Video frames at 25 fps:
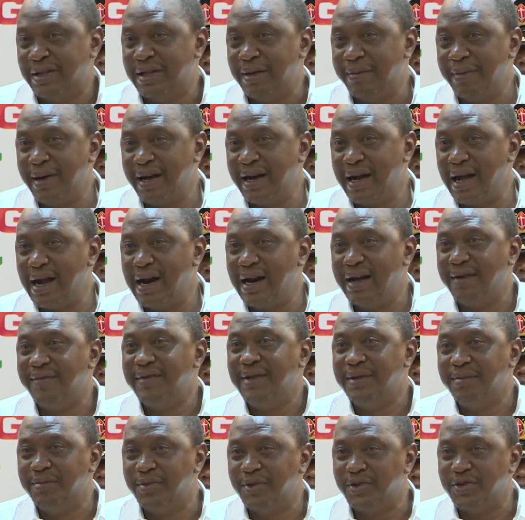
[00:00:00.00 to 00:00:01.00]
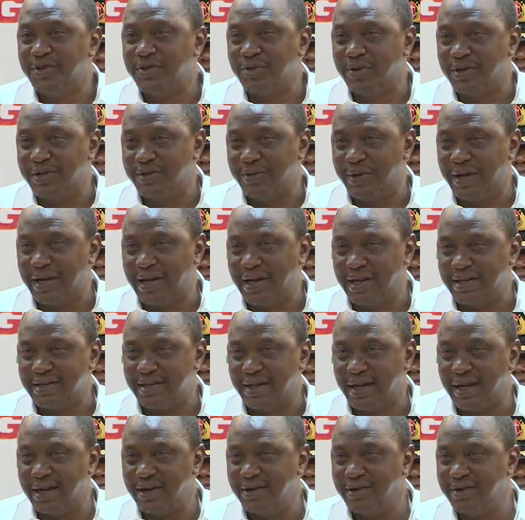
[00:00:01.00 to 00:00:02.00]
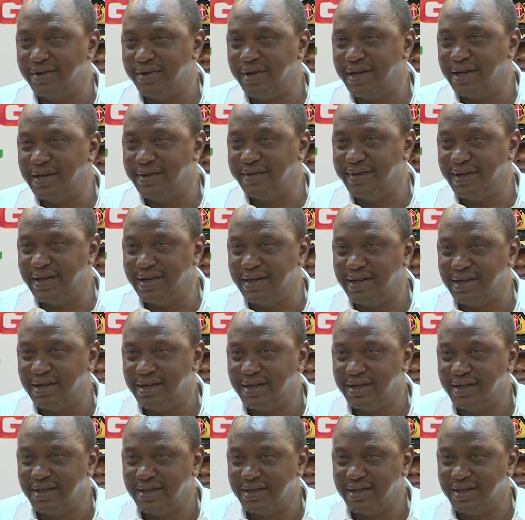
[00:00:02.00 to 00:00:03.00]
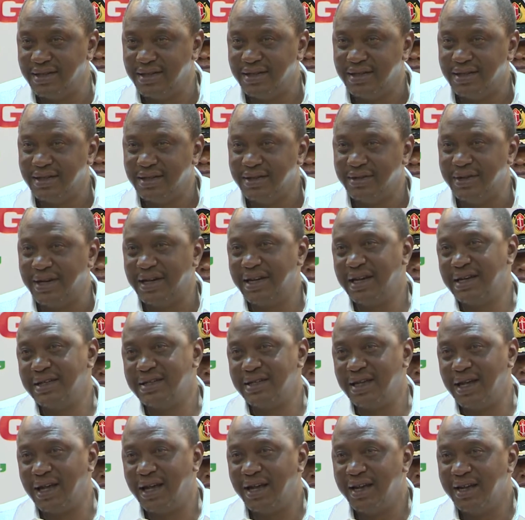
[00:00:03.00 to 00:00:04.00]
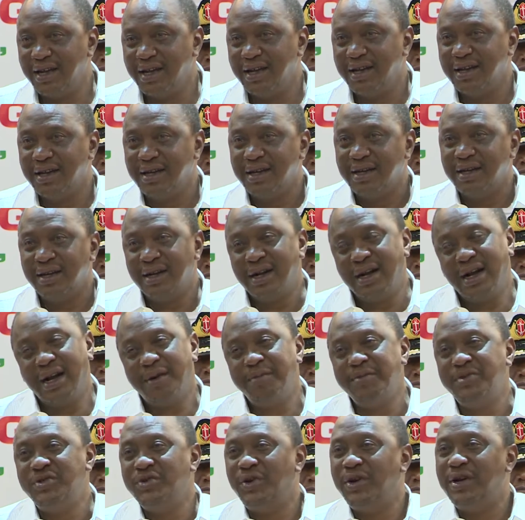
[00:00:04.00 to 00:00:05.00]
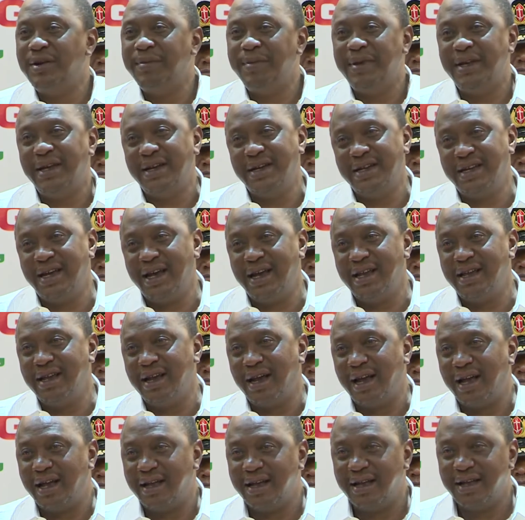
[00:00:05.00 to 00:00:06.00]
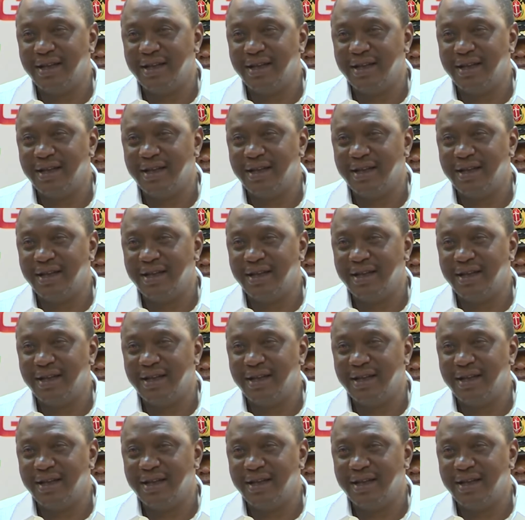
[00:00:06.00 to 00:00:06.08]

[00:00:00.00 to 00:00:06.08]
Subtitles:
the man I loved the most was Wekesa. I don't know where he went. Wekesa, come join me in Kenya.